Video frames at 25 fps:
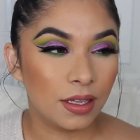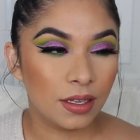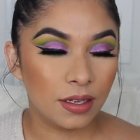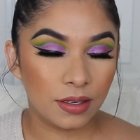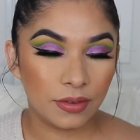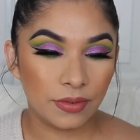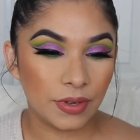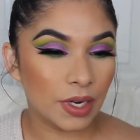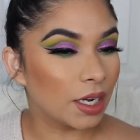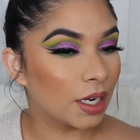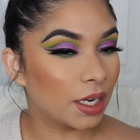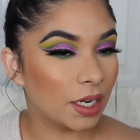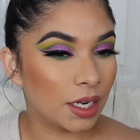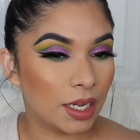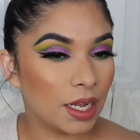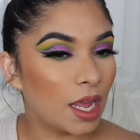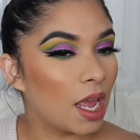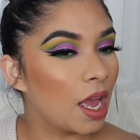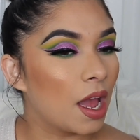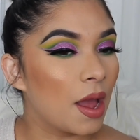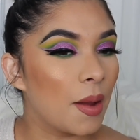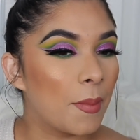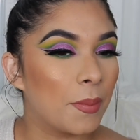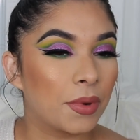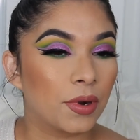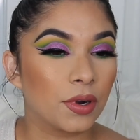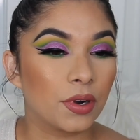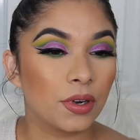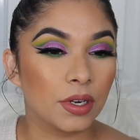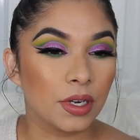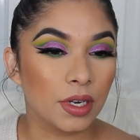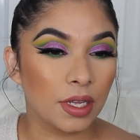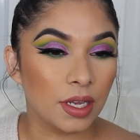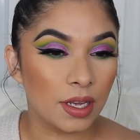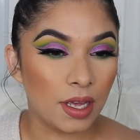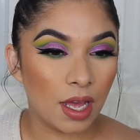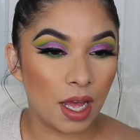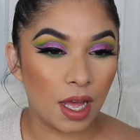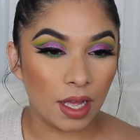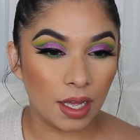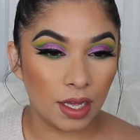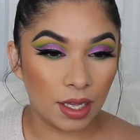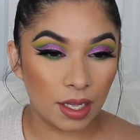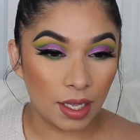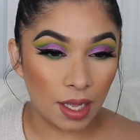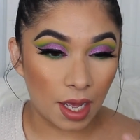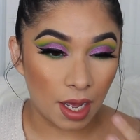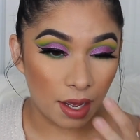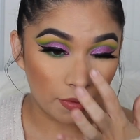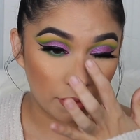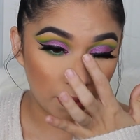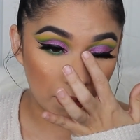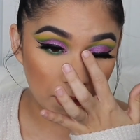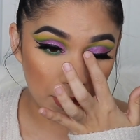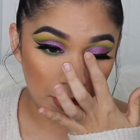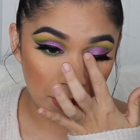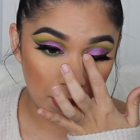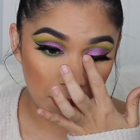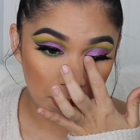Very pretty. I haven't done